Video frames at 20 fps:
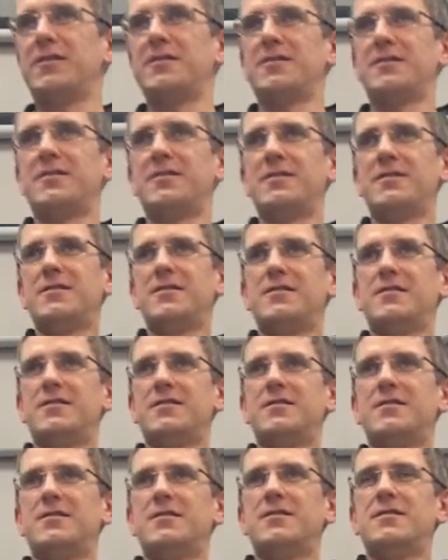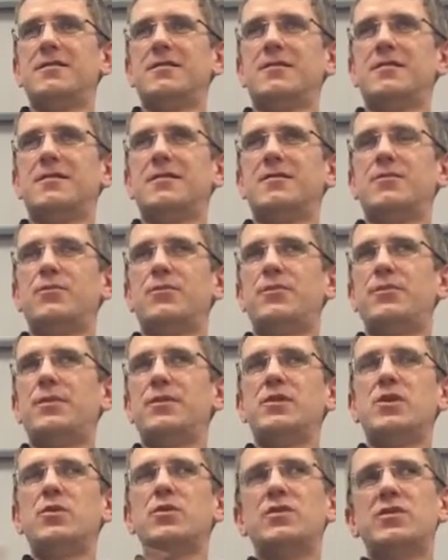Mm.
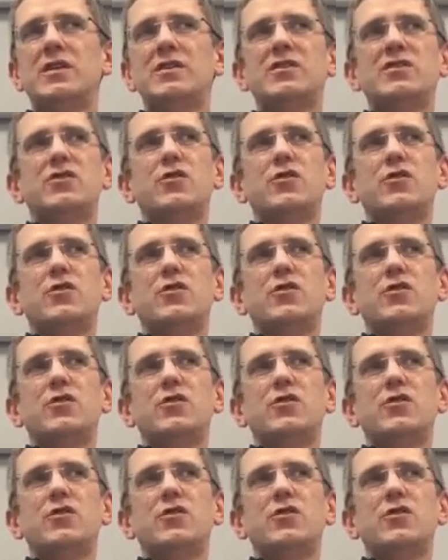But no one said